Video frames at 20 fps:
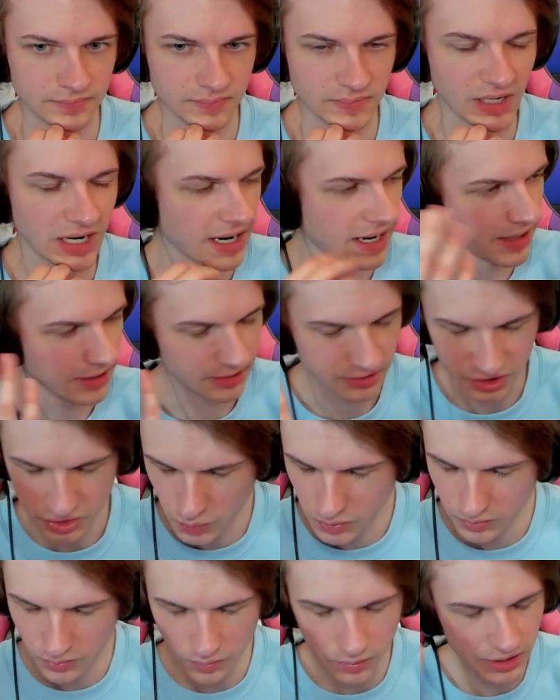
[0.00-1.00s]
I don't know, just
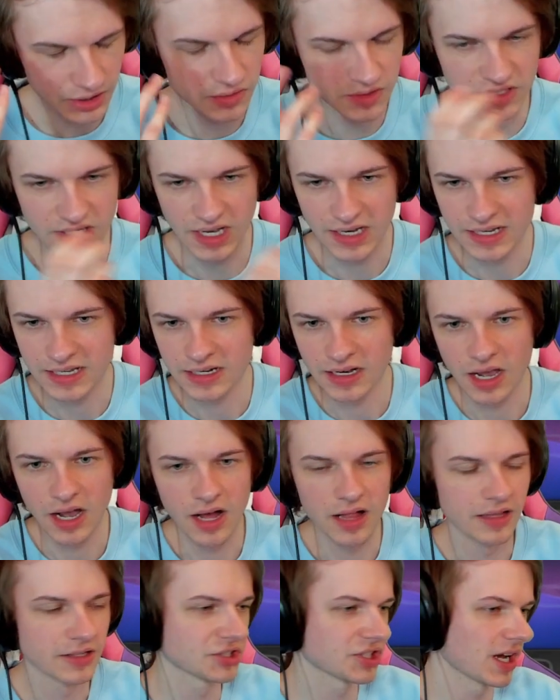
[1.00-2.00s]
what, what do you study in
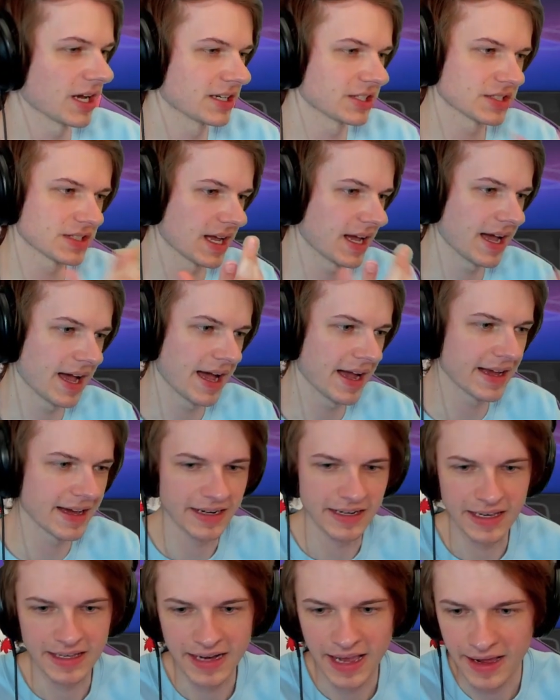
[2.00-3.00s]
college? I just, I, I gotta
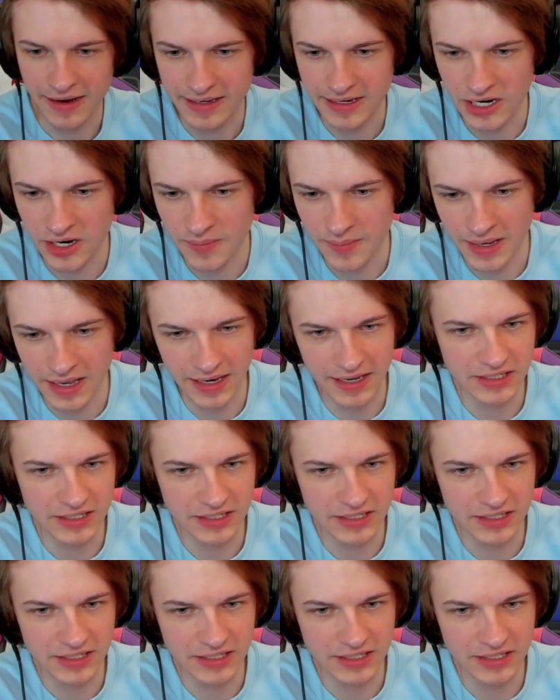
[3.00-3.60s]
get out of here, man.